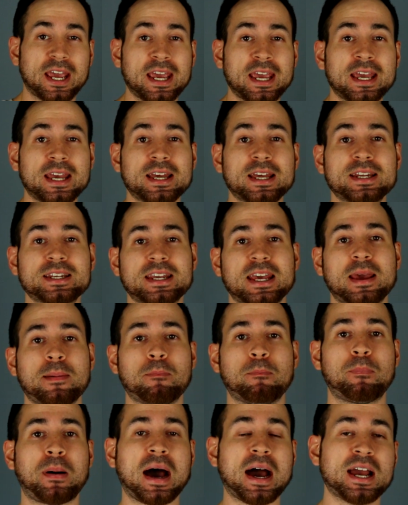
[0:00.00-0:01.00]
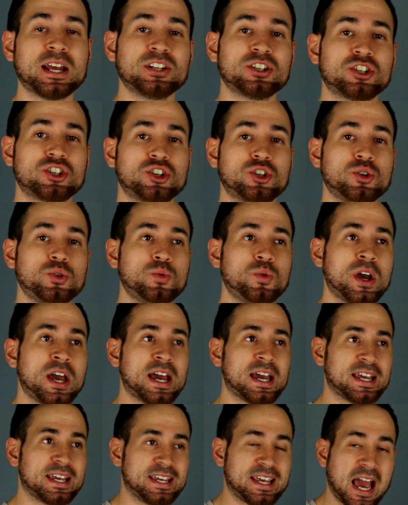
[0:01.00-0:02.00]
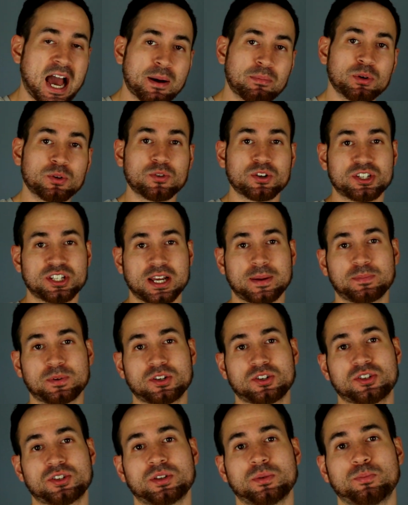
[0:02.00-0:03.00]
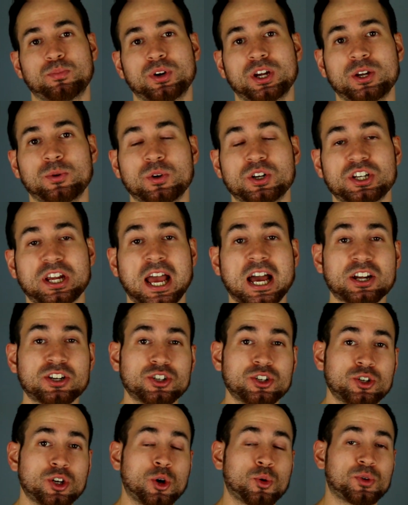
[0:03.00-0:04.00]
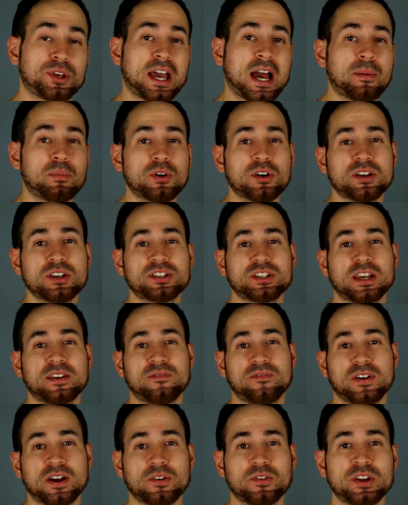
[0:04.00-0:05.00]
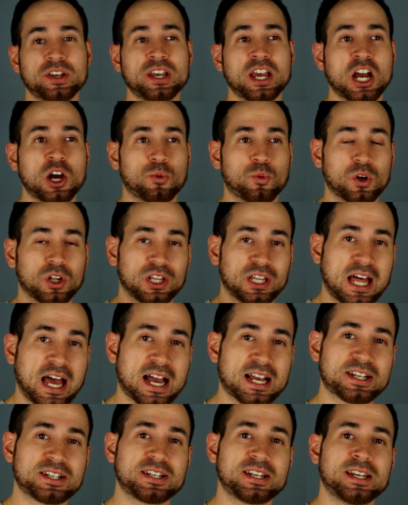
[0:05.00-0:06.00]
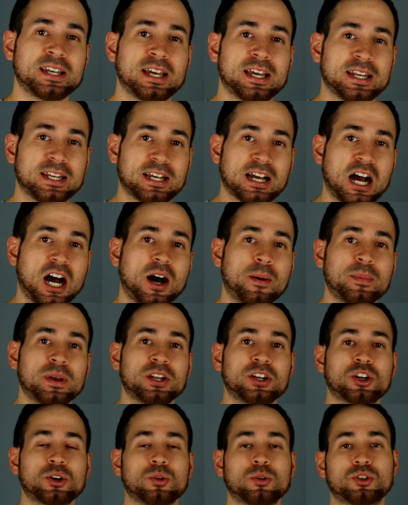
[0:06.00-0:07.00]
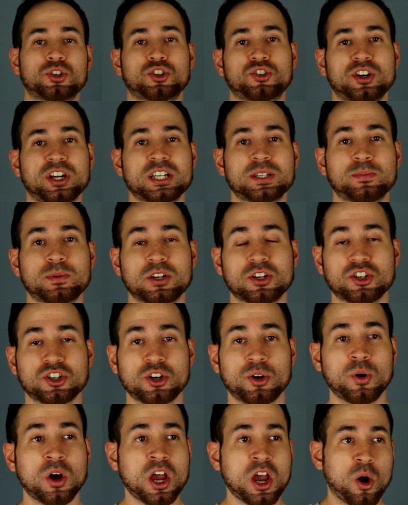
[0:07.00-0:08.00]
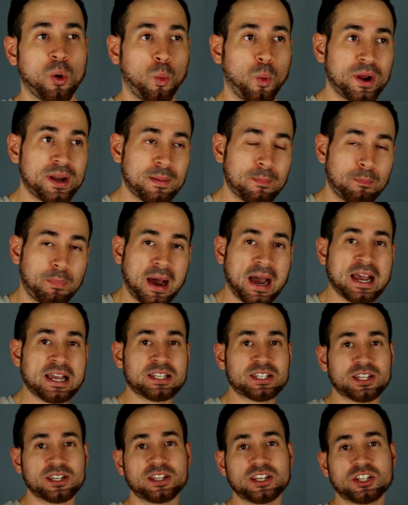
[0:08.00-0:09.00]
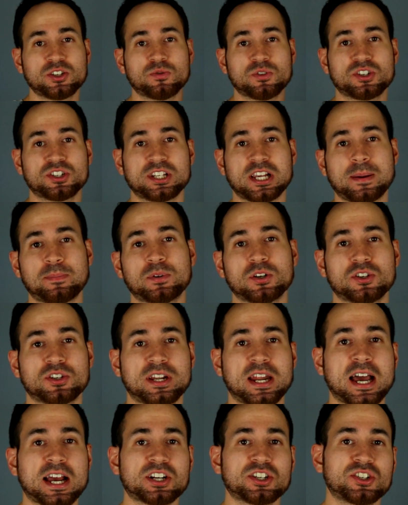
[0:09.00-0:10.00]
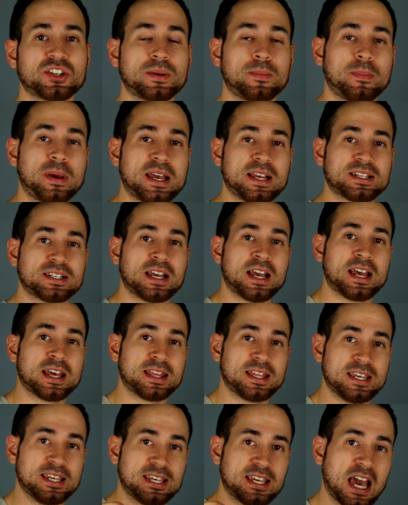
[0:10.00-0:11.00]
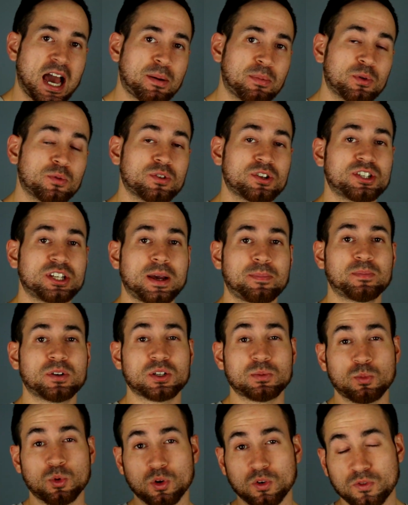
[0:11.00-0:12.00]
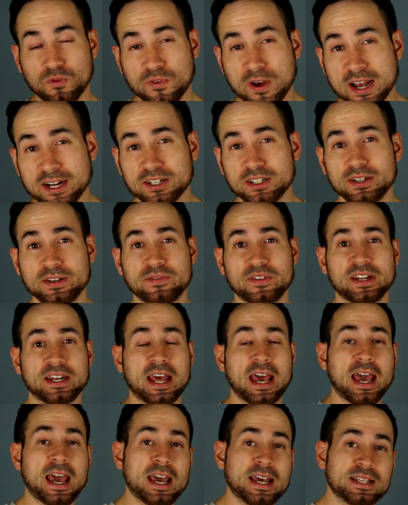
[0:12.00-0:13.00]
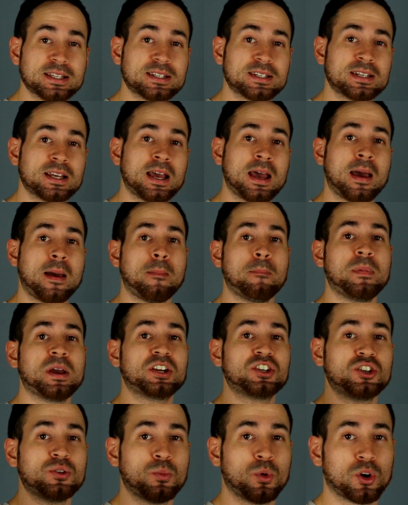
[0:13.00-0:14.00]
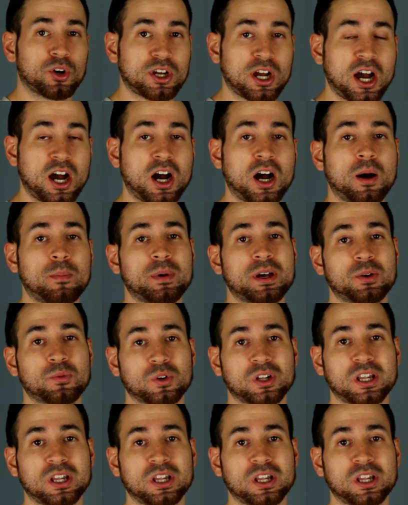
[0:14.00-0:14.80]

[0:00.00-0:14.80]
and it binds to GABA receptors in the brain, which, as you know, GABA is a very relaxing and calming neurotransmitter. So when it binds to these receptors, it actually makes the GABA receptors more effective, and hence makes you more calm and